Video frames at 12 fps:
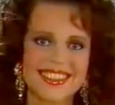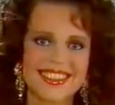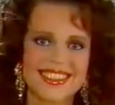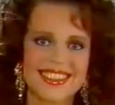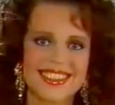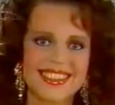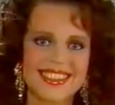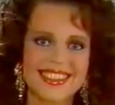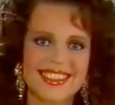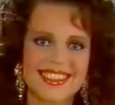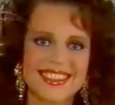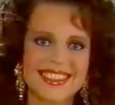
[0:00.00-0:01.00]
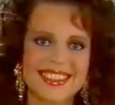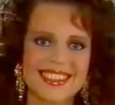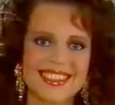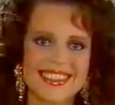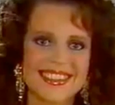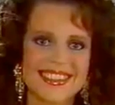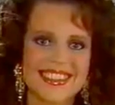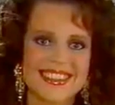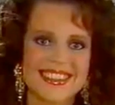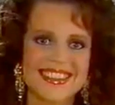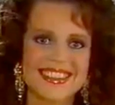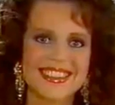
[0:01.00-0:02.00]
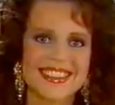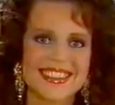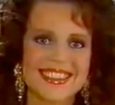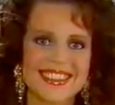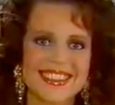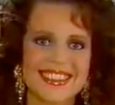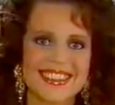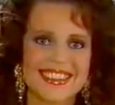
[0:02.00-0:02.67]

No one is speaking in this clip.